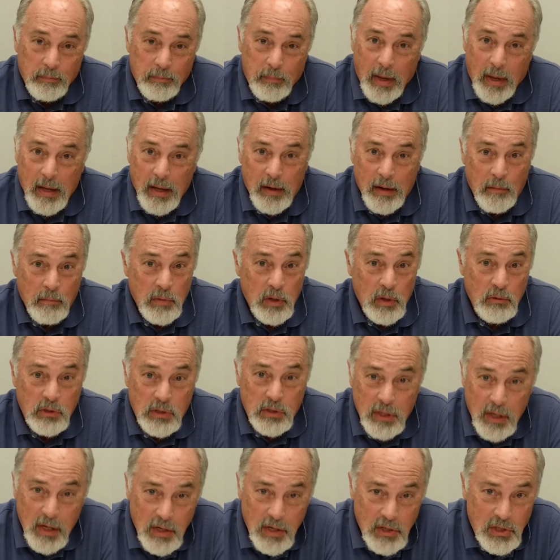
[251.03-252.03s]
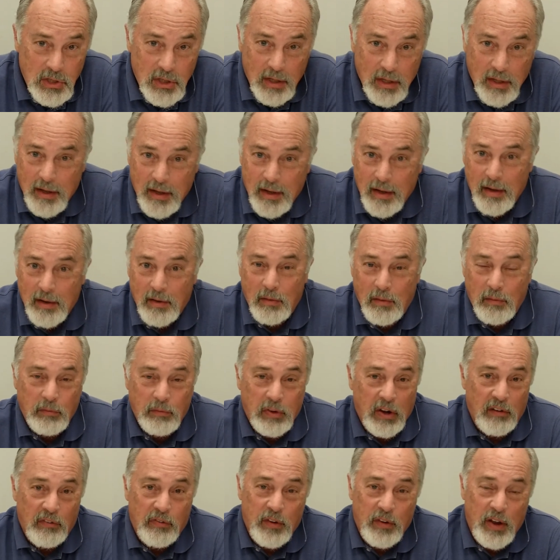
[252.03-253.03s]
be it a musician,
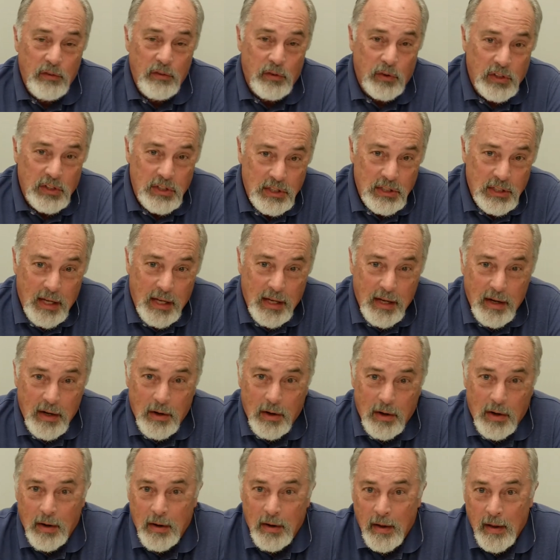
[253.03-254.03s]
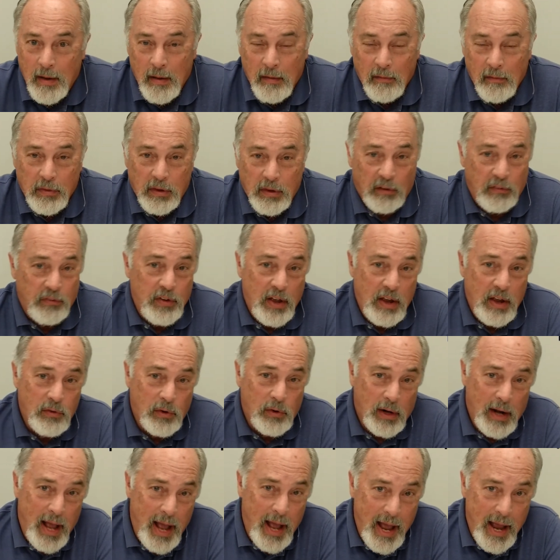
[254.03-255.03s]
their favorite singer, their
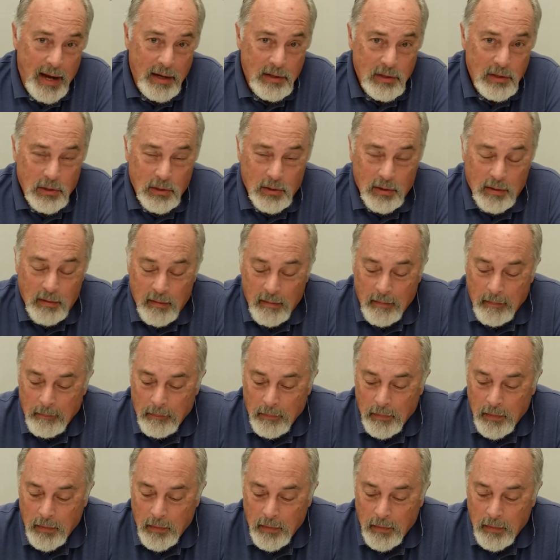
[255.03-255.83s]
favorite actor.